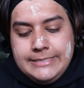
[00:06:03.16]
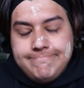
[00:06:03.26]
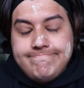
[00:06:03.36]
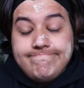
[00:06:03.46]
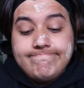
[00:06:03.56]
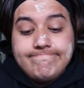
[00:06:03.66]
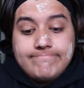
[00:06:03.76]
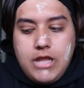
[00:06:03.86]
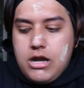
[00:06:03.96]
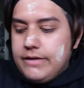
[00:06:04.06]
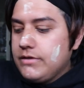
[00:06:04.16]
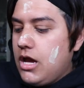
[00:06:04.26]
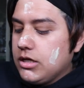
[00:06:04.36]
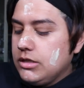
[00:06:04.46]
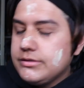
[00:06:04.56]
I don't even know
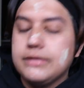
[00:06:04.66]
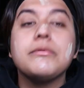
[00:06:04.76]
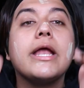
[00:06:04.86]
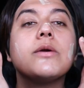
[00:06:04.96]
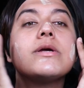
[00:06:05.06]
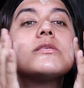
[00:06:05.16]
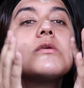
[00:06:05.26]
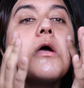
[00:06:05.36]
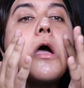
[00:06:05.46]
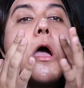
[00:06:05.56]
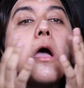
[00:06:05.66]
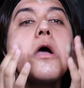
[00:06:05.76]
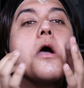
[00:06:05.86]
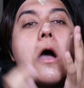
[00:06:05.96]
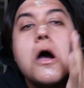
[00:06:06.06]
how to close it. Anyways.
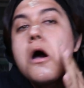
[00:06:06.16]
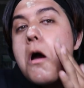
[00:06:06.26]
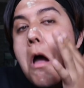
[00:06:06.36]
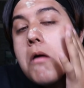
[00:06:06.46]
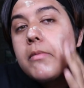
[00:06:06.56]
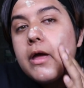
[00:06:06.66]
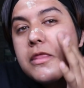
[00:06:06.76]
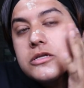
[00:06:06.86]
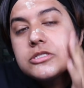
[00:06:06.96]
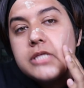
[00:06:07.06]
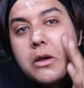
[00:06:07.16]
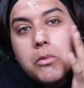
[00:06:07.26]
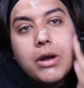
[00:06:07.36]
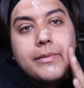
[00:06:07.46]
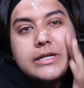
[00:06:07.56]
And then just
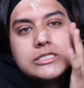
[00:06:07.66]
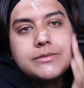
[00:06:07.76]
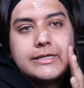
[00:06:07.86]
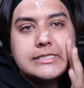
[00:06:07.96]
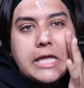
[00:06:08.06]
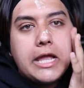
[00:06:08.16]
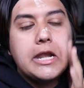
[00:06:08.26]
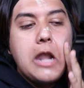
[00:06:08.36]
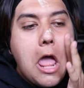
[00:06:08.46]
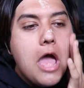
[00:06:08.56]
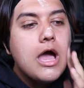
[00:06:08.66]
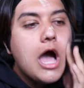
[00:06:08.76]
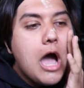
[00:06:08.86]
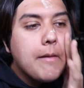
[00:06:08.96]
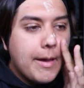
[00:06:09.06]
like rub it into my skin.
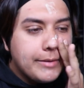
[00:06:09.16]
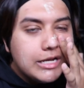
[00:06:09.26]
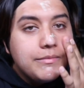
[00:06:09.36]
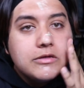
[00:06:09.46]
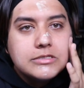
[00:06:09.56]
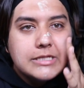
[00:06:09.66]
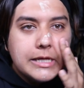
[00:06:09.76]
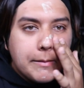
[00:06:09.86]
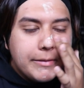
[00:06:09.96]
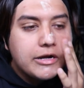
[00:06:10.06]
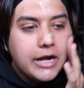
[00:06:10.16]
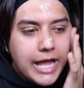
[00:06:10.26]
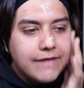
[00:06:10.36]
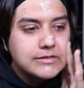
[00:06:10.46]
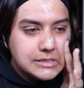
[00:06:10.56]
I'm gonna be using like a mirror I
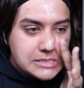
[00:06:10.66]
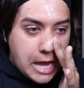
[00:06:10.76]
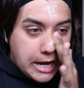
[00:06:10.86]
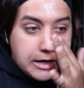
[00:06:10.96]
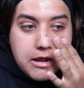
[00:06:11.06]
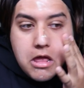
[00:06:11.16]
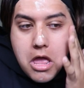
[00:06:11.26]
have on the side.